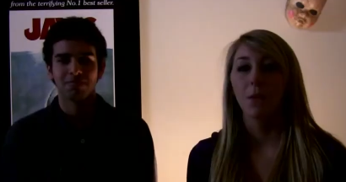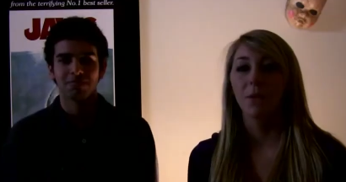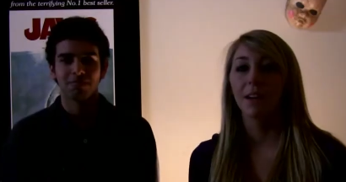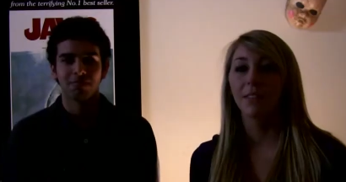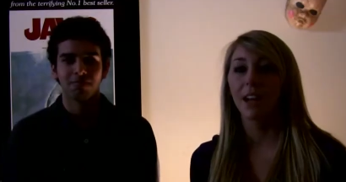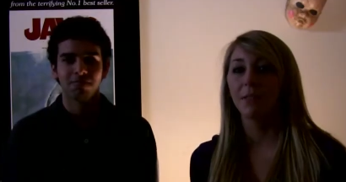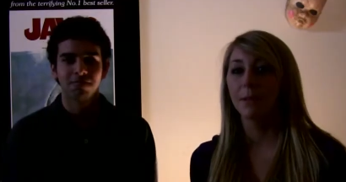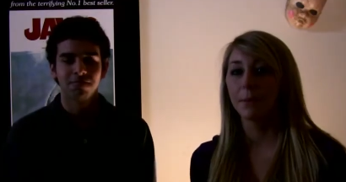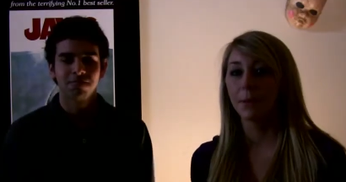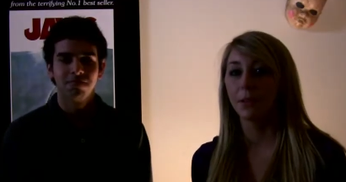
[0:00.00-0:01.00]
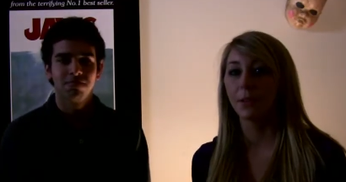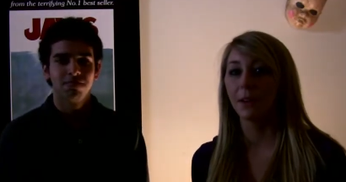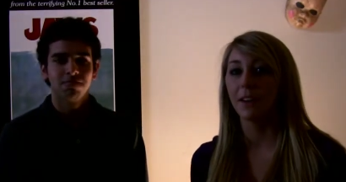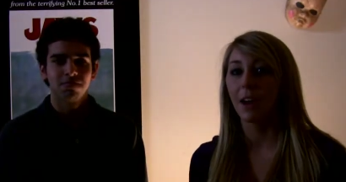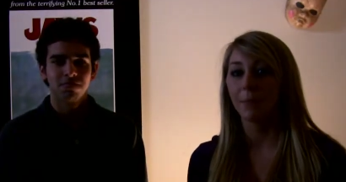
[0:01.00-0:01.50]
Speaker 1: we have a lot of people
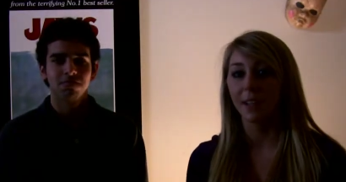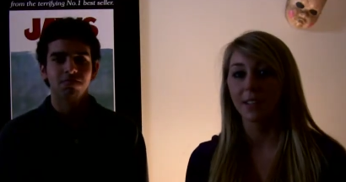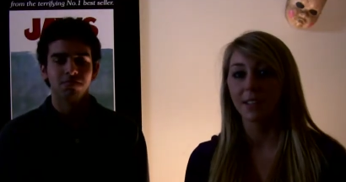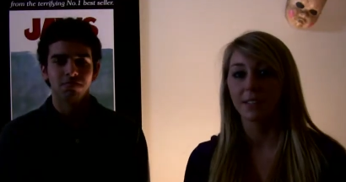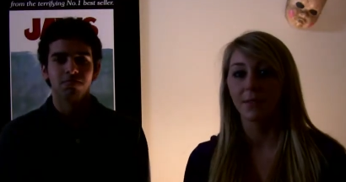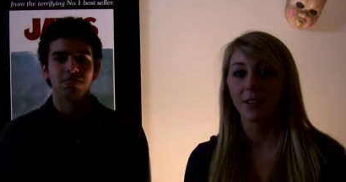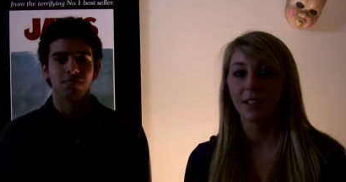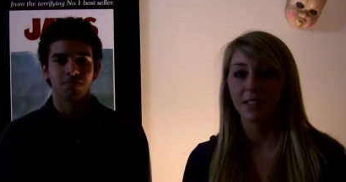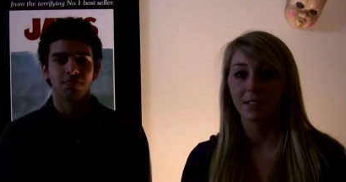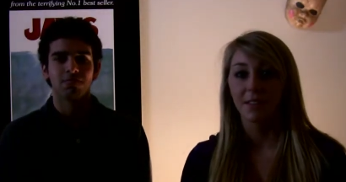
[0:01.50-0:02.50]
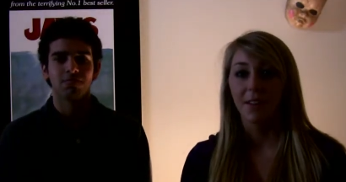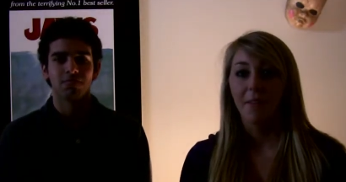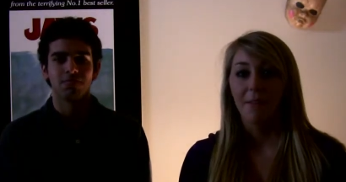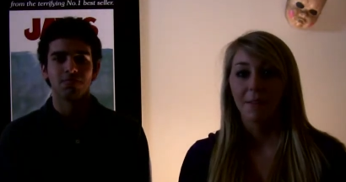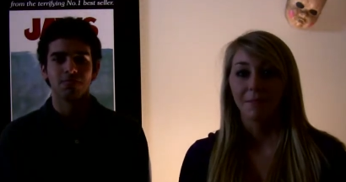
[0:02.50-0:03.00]
around helping us for this
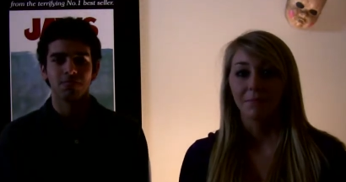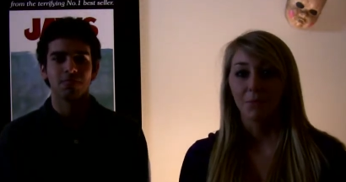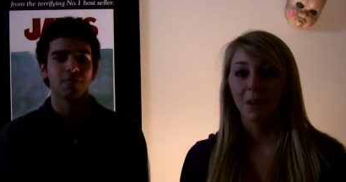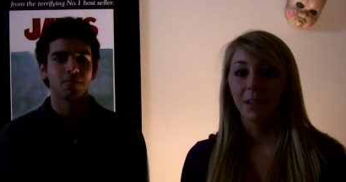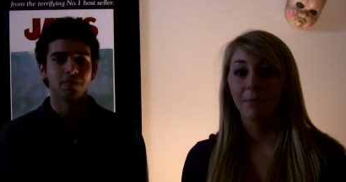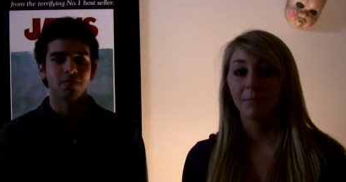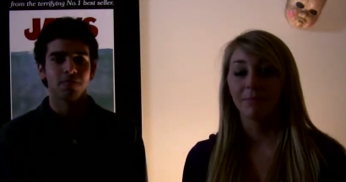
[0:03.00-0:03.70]
week,